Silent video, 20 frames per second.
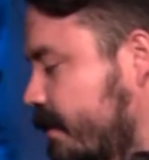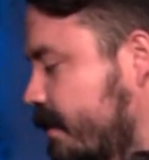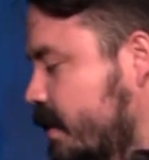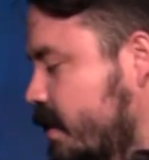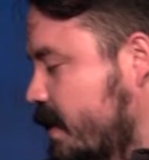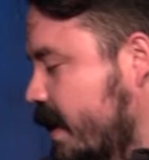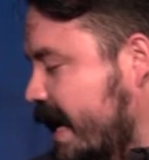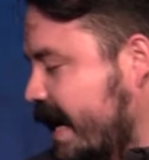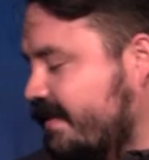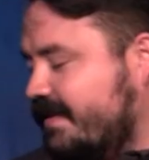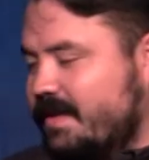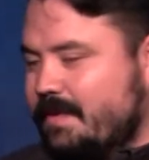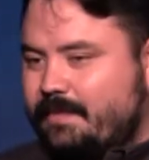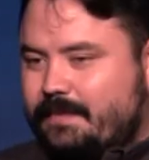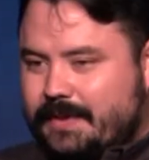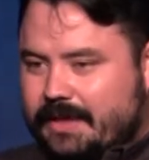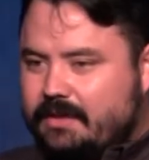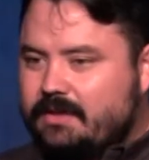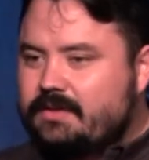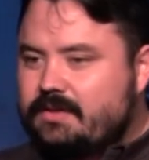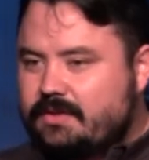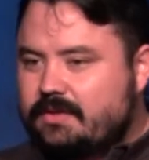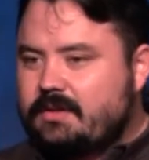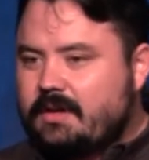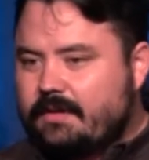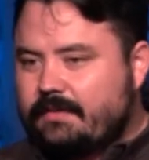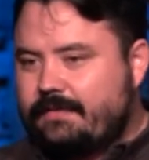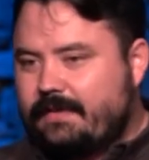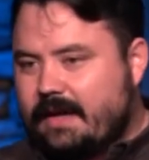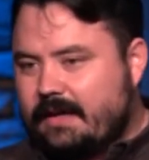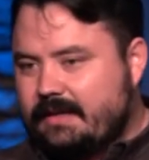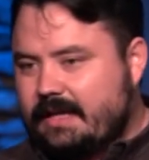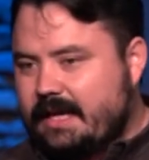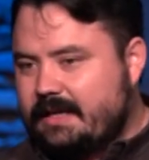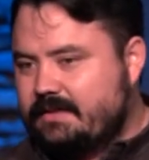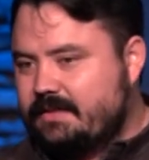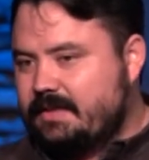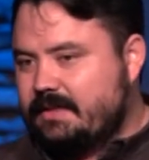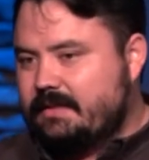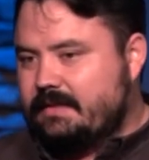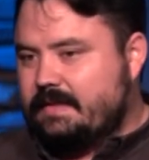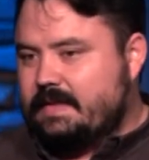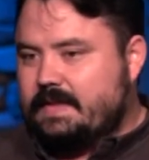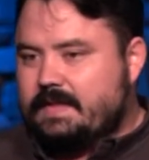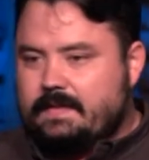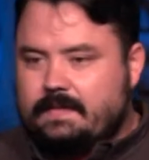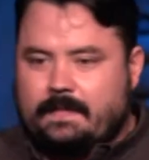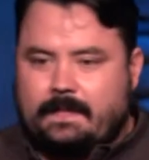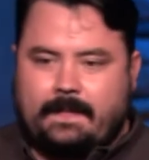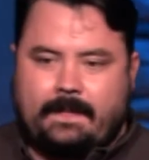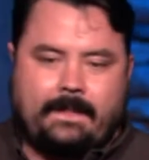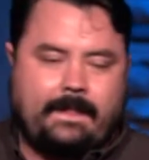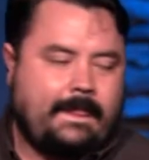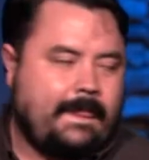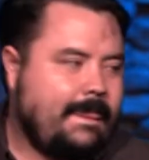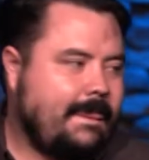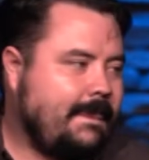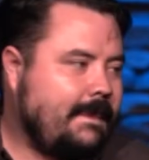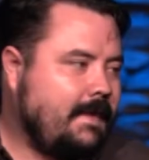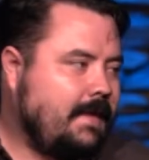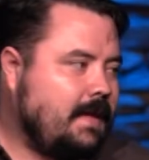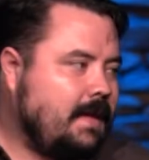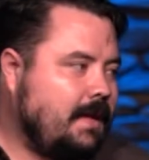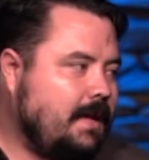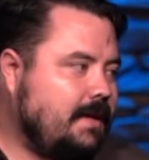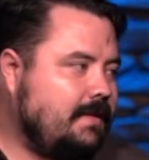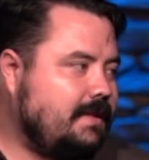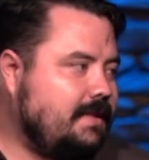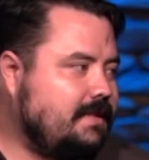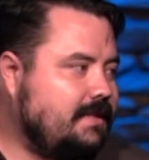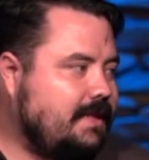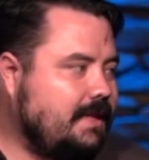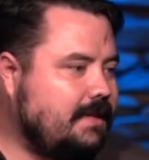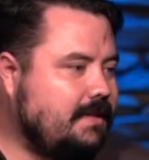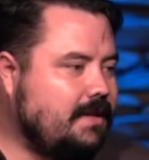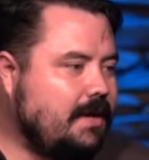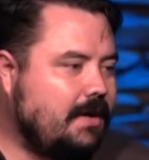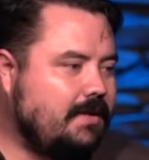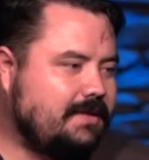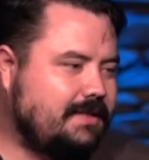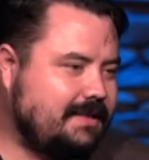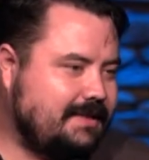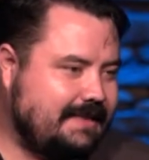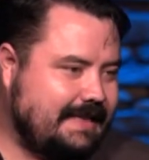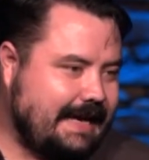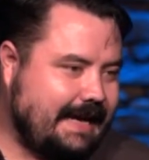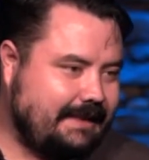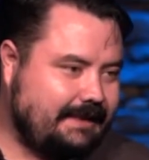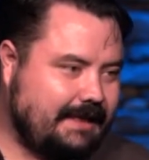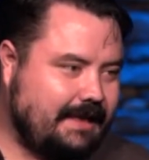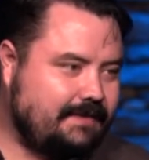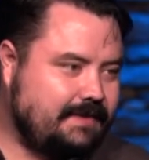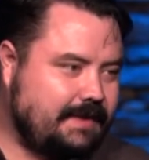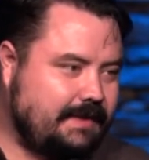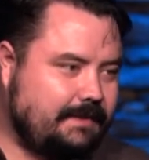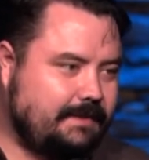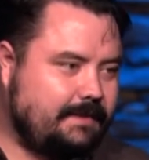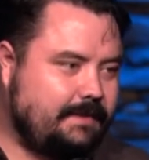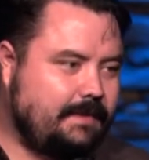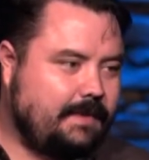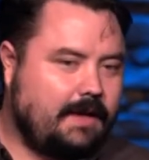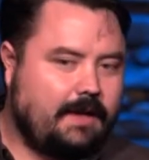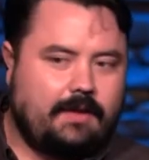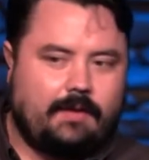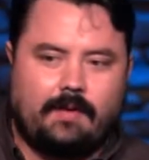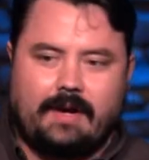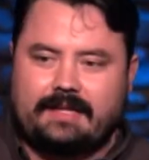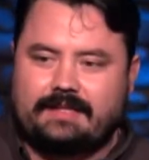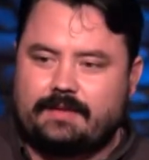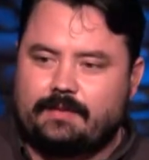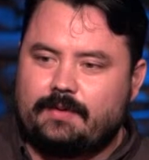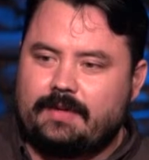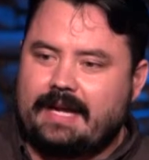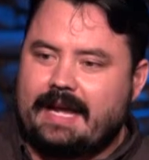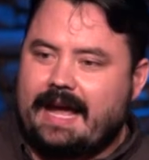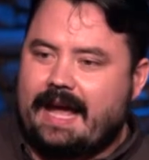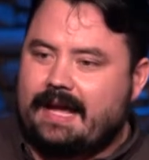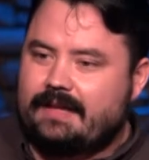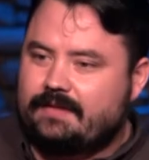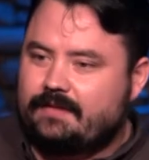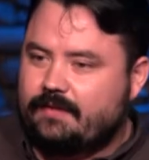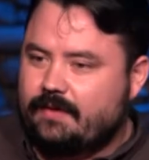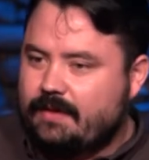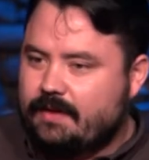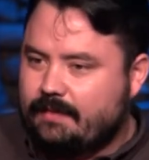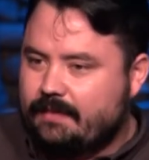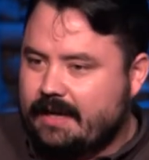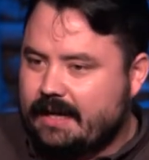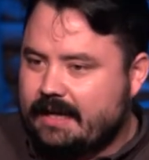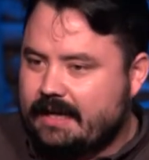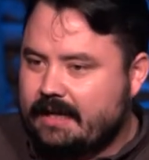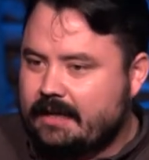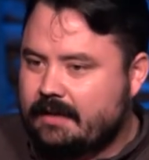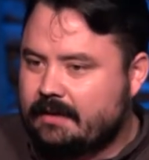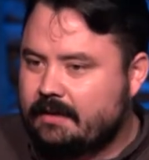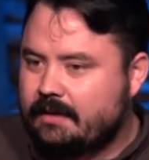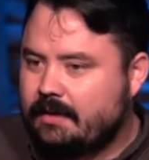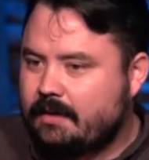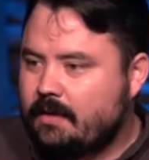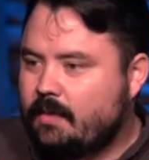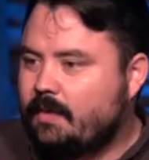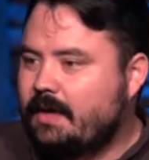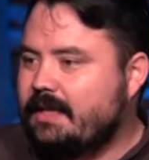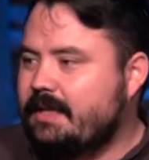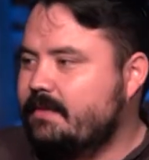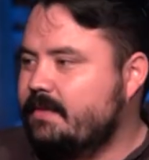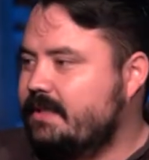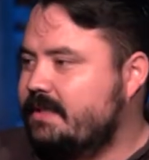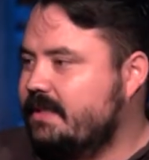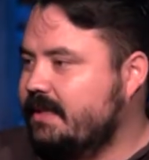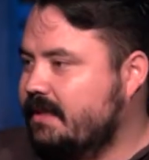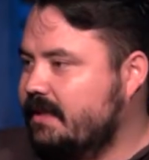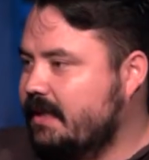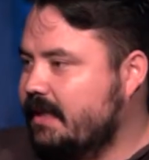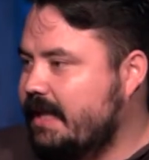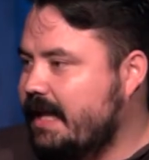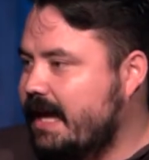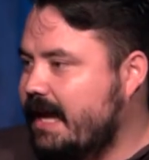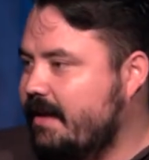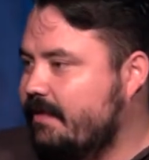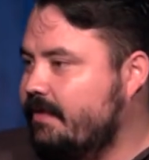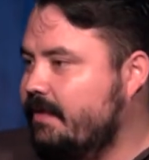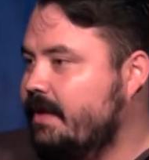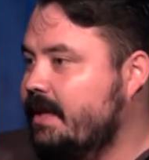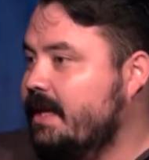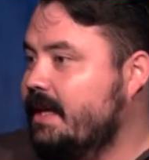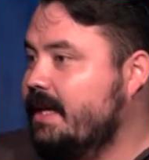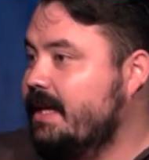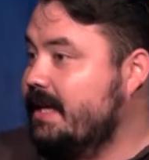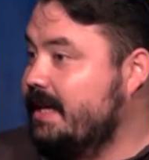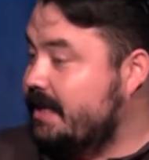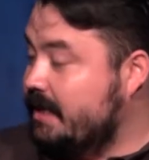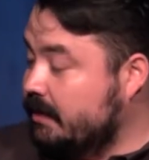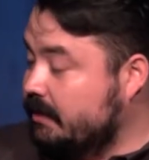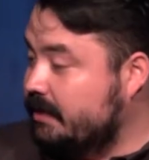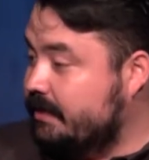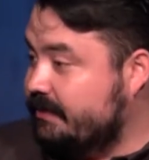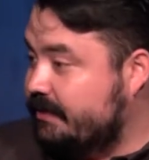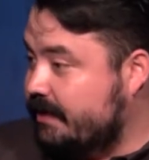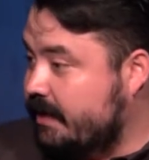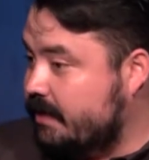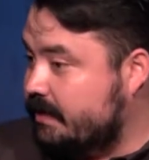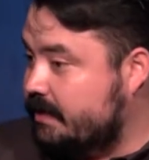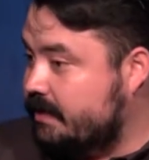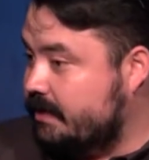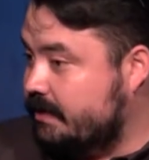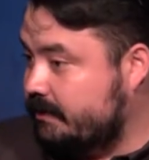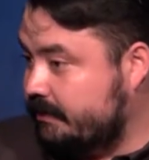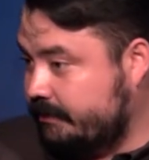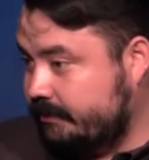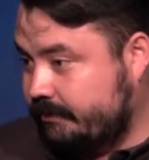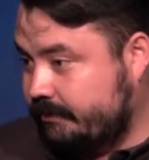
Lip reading: You have to build strong foundations. This kid knows his dad loves him. Otherwise, he wouldn't have asked for the money while he was still alive. He'd have killed him first.